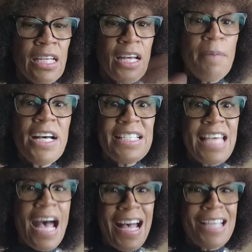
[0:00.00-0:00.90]
Come on,
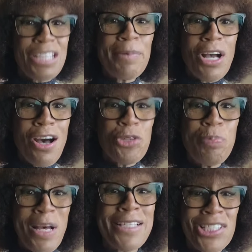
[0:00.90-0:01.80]
Taj. I'm going to call you
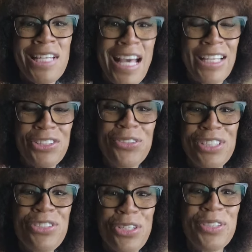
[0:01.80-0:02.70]
Punchinella. You
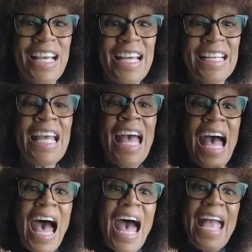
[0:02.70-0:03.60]
can do it, honey.
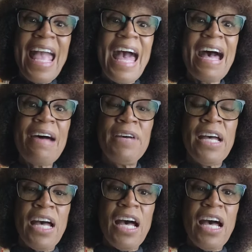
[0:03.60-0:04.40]
I have...